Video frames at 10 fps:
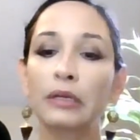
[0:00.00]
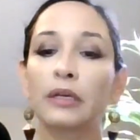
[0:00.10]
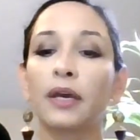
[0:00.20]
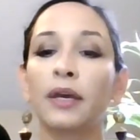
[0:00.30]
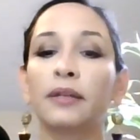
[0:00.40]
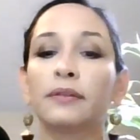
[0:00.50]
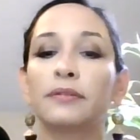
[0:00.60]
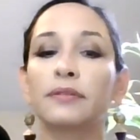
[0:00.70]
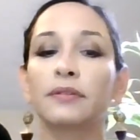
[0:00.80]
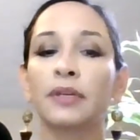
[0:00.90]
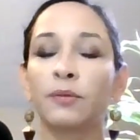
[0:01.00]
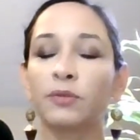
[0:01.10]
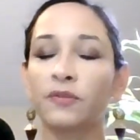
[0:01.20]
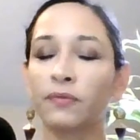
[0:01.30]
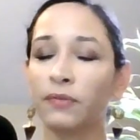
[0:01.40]
And he
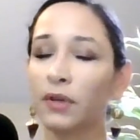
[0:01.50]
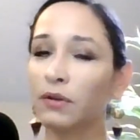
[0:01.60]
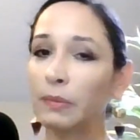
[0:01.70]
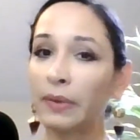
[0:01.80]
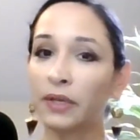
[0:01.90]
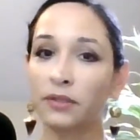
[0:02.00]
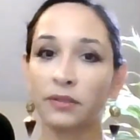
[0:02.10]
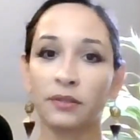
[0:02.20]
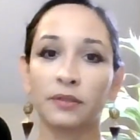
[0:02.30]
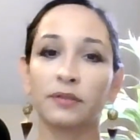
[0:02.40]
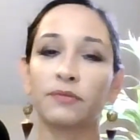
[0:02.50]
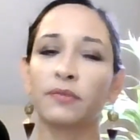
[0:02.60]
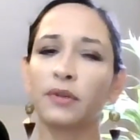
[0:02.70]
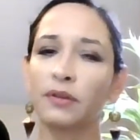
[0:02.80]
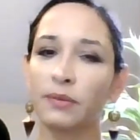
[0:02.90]
was very patient,
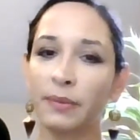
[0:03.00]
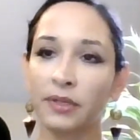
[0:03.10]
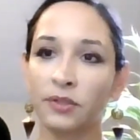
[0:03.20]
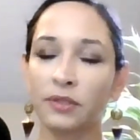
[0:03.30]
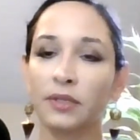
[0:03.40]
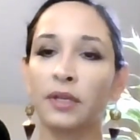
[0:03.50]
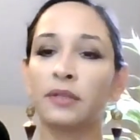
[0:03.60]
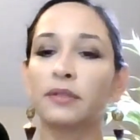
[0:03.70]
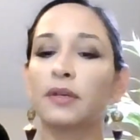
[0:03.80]
and